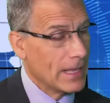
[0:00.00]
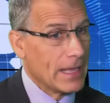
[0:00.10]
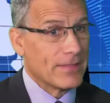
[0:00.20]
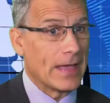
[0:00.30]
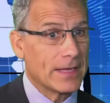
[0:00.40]
Yeah.
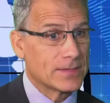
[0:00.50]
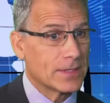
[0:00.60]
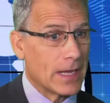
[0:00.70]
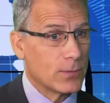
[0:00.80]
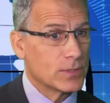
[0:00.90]
That
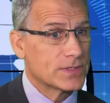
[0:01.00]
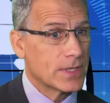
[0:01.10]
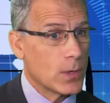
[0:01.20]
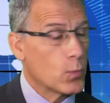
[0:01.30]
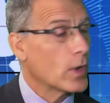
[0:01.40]
I would
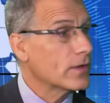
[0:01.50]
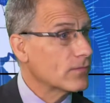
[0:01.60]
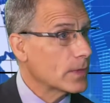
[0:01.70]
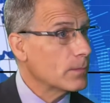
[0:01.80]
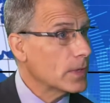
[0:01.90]
say one of
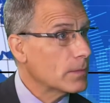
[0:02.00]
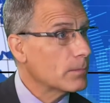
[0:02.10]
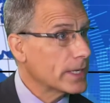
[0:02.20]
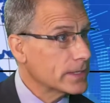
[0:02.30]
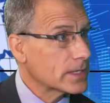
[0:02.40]
them
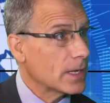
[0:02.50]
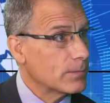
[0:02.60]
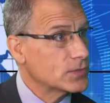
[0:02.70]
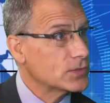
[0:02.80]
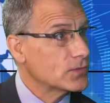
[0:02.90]
might
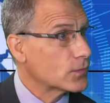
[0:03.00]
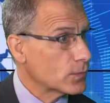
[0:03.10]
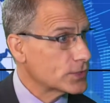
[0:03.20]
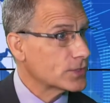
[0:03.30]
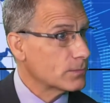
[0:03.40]
come to
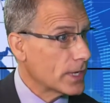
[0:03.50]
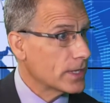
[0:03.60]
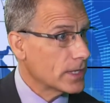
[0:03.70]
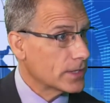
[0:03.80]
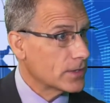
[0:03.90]
fruition by
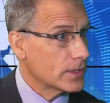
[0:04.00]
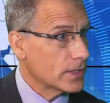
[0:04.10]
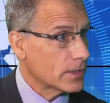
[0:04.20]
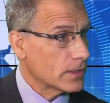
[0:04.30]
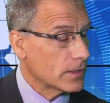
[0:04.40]
the end of the
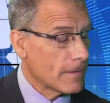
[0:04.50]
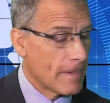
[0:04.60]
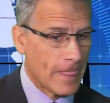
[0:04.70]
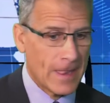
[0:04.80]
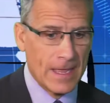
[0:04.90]
year. Mm -hmm.
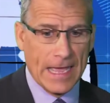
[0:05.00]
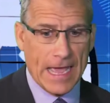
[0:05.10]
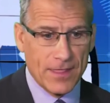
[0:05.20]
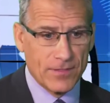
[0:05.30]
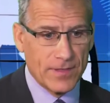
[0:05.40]

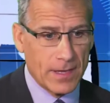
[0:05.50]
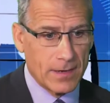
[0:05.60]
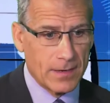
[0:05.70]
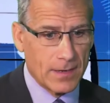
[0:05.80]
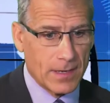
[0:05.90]
And
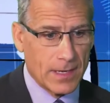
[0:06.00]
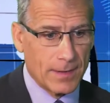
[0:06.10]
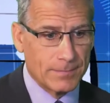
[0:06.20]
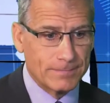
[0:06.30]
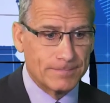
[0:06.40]
then
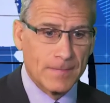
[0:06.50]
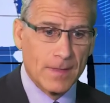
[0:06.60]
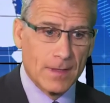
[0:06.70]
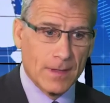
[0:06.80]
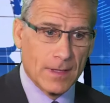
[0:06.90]
um,
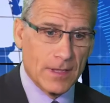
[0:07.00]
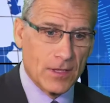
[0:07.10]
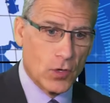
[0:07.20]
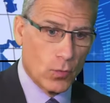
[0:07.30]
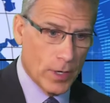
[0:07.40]

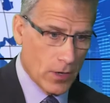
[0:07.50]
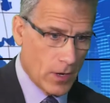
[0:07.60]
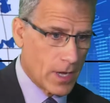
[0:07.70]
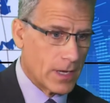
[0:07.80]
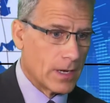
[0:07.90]
going
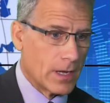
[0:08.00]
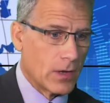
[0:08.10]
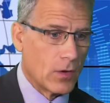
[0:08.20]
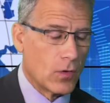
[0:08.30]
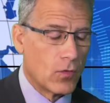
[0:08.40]
on
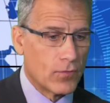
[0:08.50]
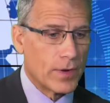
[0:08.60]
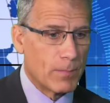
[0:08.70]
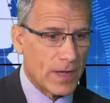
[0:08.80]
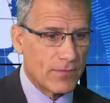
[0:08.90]
uh, over and
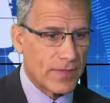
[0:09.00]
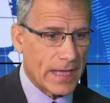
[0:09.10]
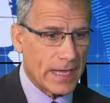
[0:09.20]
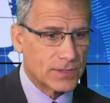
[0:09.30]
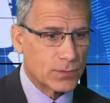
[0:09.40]
above
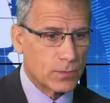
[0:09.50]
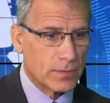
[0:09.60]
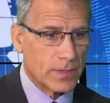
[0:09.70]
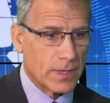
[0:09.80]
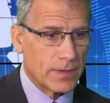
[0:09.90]
that,
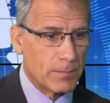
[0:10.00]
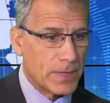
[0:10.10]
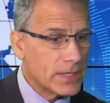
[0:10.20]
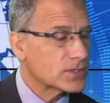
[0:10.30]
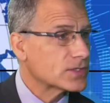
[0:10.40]
the, the
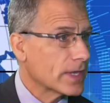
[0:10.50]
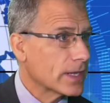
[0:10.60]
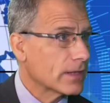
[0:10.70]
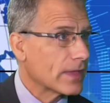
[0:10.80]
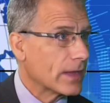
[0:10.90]
biggest
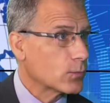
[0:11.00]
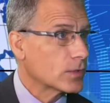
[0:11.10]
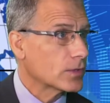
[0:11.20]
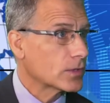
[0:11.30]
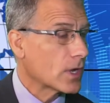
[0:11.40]
thing that
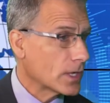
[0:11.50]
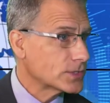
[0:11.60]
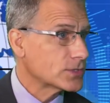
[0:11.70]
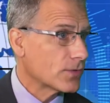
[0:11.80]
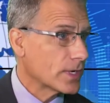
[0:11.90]
we're
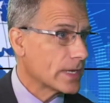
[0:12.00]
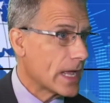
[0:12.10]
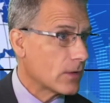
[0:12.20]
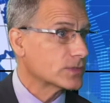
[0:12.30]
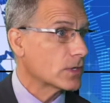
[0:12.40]
concentrated
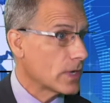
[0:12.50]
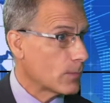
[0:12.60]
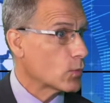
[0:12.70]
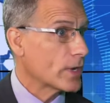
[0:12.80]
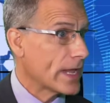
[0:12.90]
now is our
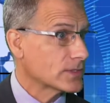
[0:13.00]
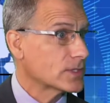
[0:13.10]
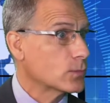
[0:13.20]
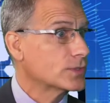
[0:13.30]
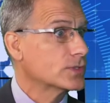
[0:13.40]
number one
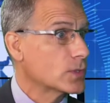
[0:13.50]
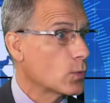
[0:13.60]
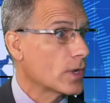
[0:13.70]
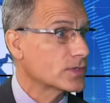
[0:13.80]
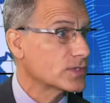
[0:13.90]
asset, which is the
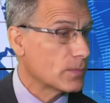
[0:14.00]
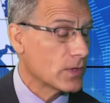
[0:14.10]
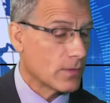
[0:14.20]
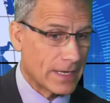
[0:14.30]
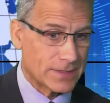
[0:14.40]

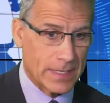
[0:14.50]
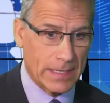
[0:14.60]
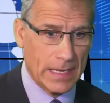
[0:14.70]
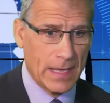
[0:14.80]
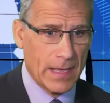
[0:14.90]
Juanicipio asset. Mm
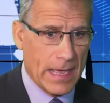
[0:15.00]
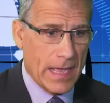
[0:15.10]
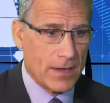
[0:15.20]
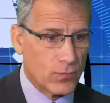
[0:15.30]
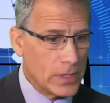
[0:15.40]
-hmm, mm
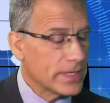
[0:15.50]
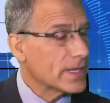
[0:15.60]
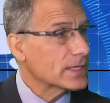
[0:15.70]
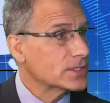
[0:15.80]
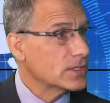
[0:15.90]
-hmm. And really
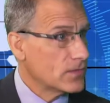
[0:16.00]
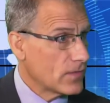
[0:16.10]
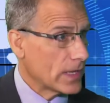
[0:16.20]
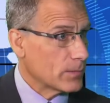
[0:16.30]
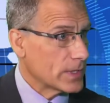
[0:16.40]
that's the
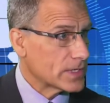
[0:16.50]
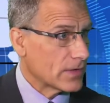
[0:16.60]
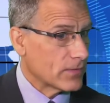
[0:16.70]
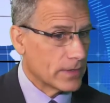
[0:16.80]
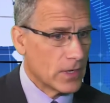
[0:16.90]
development
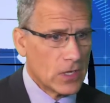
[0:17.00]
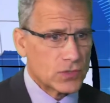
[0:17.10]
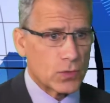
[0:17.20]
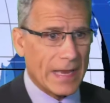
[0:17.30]
of it. So